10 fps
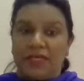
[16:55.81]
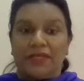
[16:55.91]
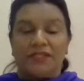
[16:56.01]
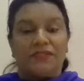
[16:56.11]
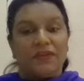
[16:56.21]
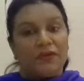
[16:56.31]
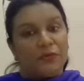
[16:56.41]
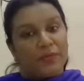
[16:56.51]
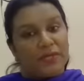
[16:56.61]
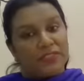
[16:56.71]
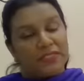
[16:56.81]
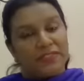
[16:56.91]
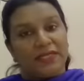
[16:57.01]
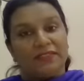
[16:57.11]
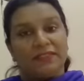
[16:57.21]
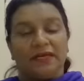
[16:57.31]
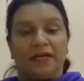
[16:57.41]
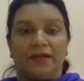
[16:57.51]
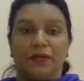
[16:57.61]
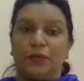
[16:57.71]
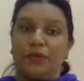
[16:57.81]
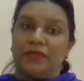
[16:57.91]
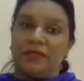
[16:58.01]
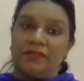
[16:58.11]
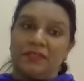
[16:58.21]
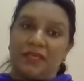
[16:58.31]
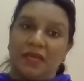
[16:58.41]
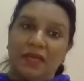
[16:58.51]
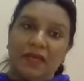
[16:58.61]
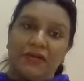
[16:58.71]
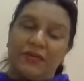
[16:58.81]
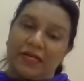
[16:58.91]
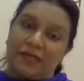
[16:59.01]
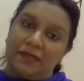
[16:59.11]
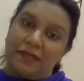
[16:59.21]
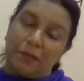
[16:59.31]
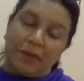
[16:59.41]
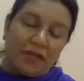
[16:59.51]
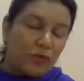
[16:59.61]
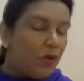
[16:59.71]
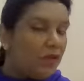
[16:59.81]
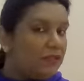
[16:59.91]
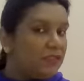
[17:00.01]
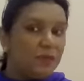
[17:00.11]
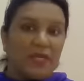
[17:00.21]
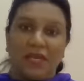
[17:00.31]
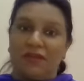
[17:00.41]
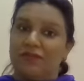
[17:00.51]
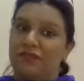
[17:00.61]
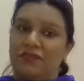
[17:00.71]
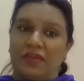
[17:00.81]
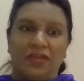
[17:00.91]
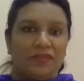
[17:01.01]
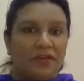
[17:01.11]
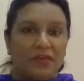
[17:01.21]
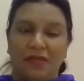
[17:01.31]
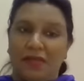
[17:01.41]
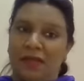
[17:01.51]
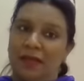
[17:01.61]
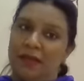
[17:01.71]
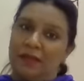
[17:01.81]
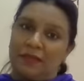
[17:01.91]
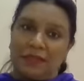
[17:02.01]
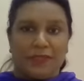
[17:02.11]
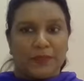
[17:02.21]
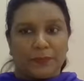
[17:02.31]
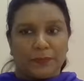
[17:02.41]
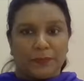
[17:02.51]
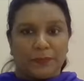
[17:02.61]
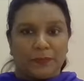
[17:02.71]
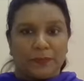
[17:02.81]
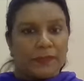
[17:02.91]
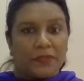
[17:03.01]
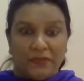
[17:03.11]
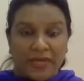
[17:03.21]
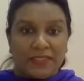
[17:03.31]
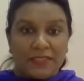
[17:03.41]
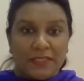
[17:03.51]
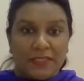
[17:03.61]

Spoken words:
Yes, very good, Pranjali, that the land and water, it's there, attracted man. All this became very, very clear, right?